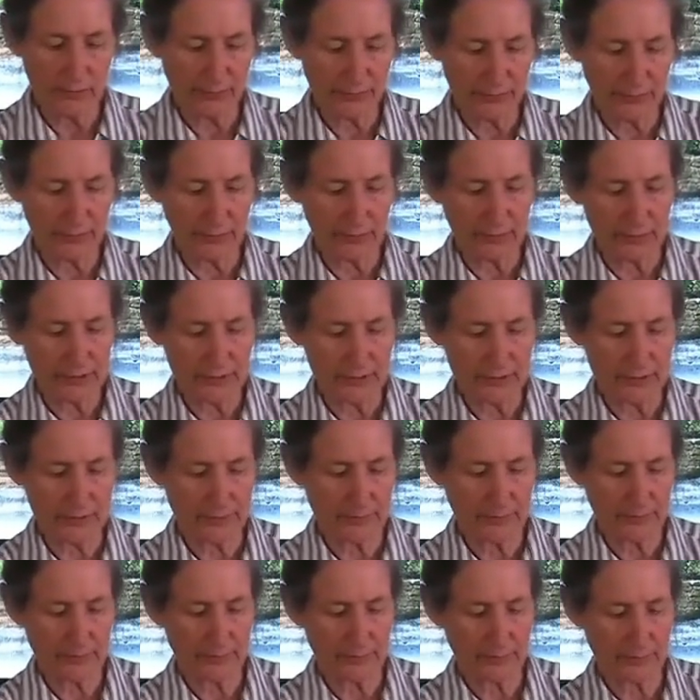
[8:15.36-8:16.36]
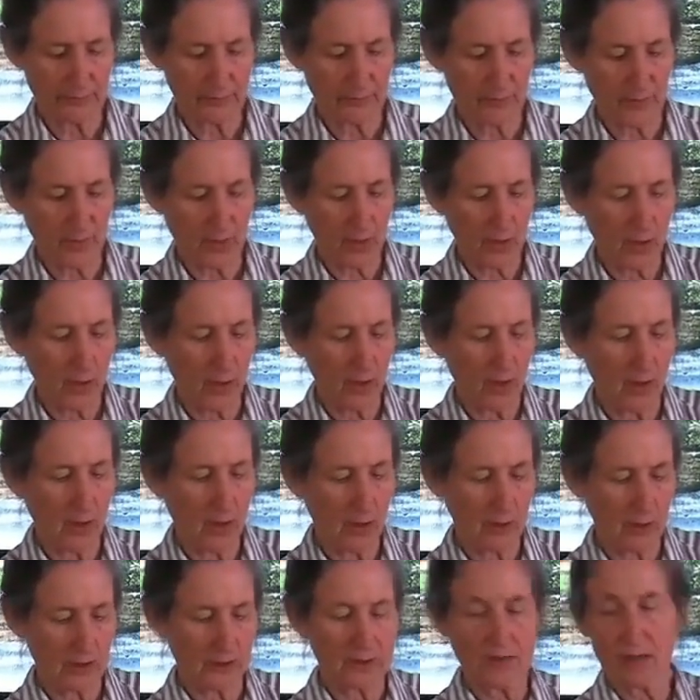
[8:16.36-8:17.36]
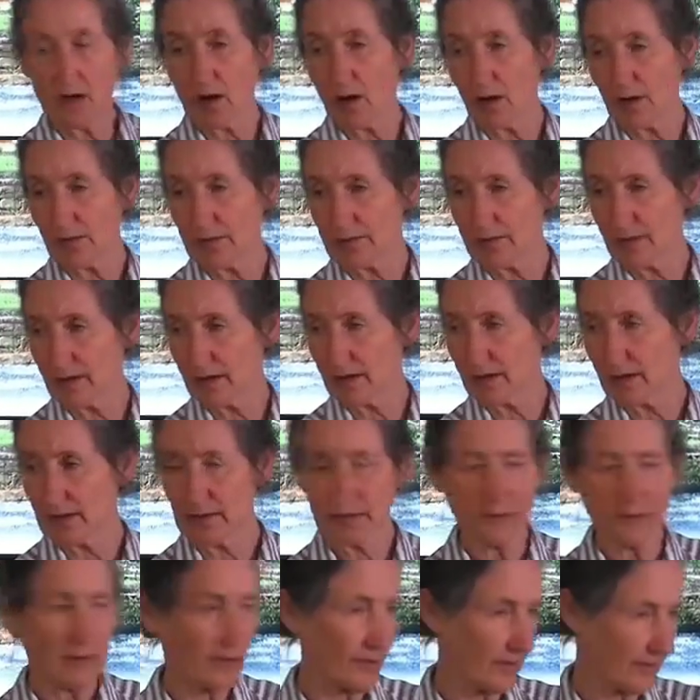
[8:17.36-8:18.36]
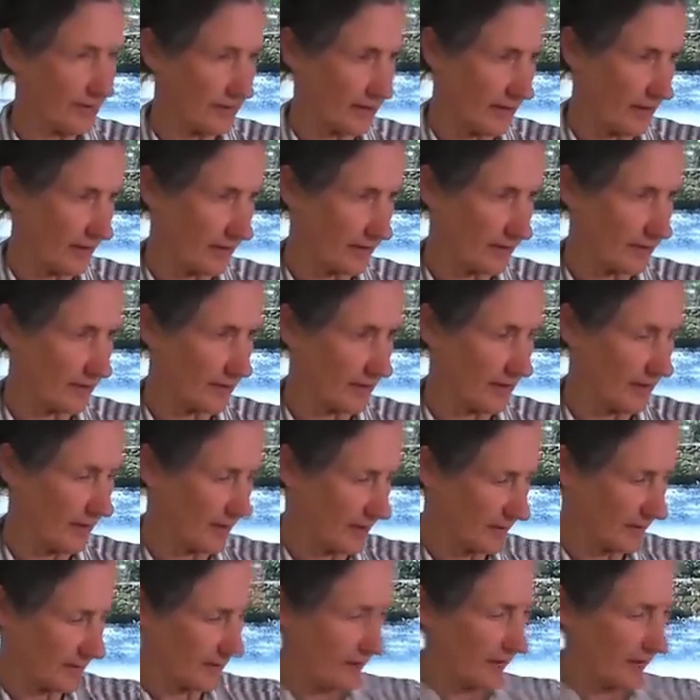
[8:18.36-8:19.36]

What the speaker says: your foot on the onion like